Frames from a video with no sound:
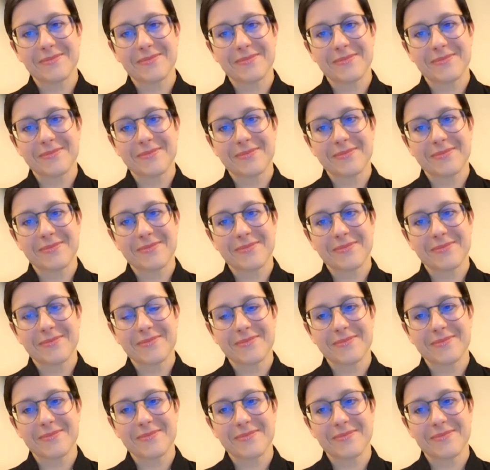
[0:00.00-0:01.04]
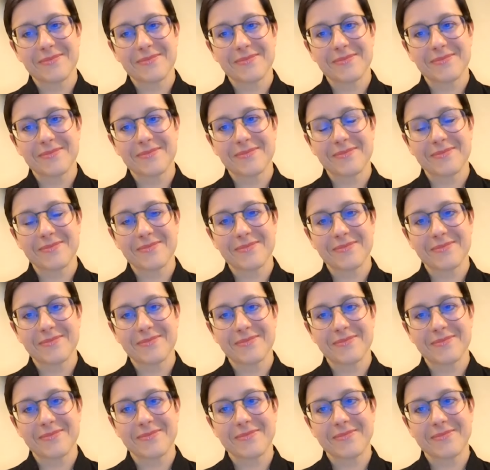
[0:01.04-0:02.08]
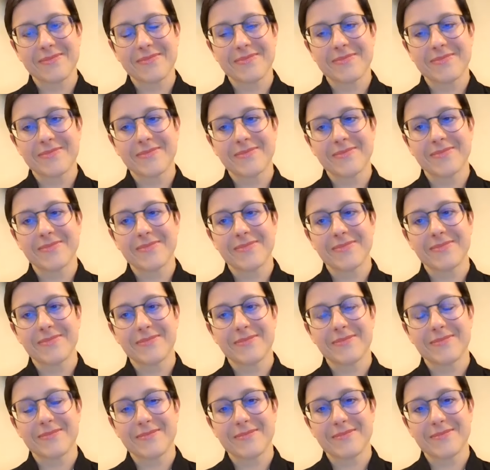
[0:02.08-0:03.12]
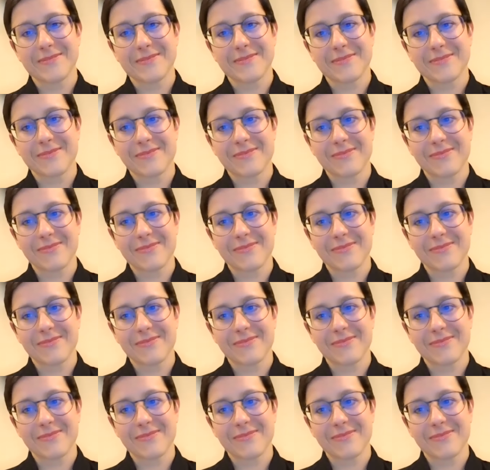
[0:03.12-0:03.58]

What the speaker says: The person shown says nothing.